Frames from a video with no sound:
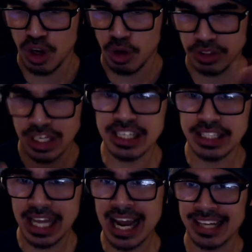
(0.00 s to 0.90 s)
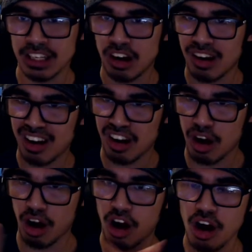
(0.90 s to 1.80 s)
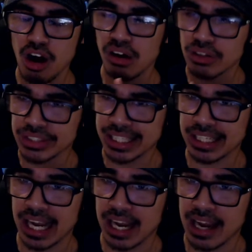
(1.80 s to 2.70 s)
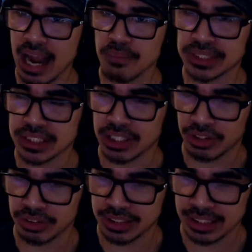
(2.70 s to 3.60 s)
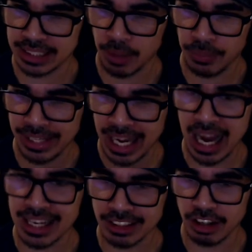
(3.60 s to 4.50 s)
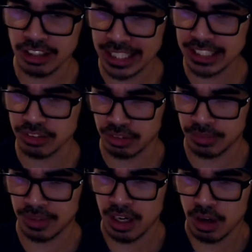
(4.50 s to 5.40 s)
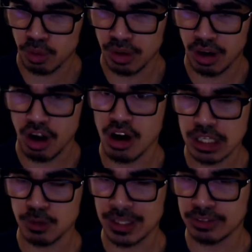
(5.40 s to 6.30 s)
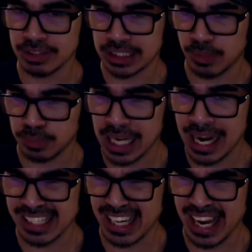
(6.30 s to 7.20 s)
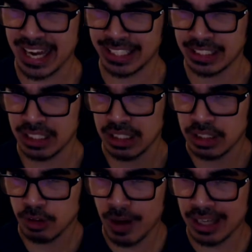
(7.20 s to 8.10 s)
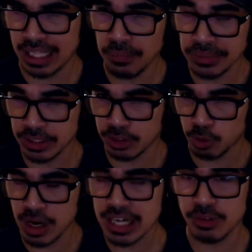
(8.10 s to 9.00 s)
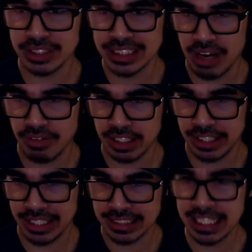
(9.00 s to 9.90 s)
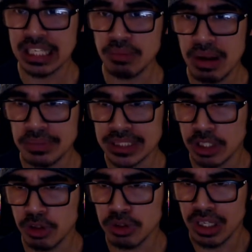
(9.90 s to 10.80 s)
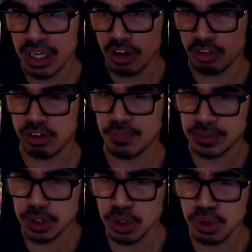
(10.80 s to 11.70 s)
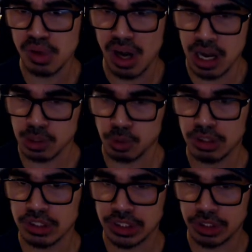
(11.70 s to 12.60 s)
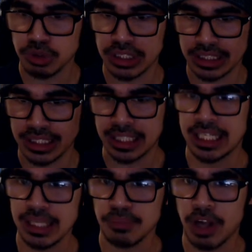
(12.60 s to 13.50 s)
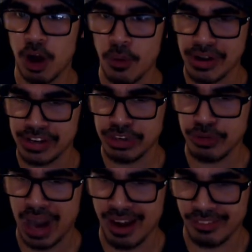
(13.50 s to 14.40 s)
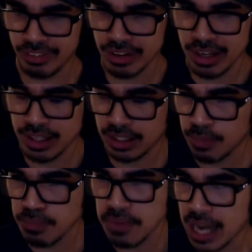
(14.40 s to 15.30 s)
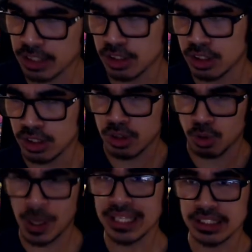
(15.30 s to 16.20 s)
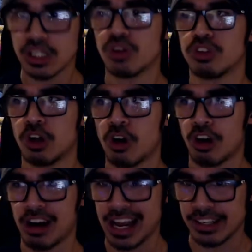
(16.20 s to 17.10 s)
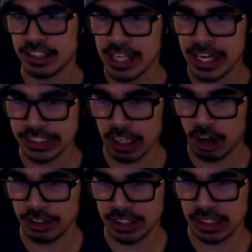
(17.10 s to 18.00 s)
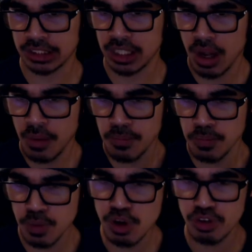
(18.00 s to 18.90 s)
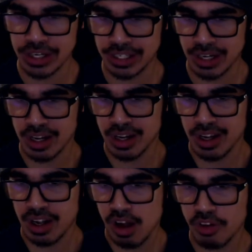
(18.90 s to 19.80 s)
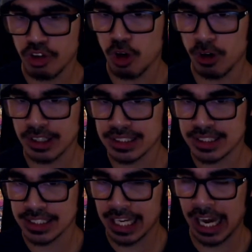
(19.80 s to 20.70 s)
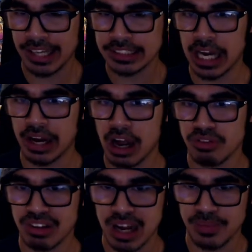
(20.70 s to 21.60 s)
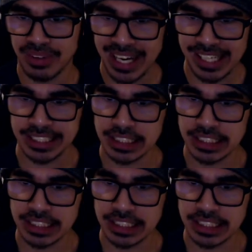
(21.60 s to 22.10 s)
None of that. All the episodes that we got, all 8 of them, were all relevant to the plot, and while episode 1 was definitely a setup episode, from 2 onwards you just keep going, you have the pedal right to the floor, and things are just moving. Of course, they check off a couple 80s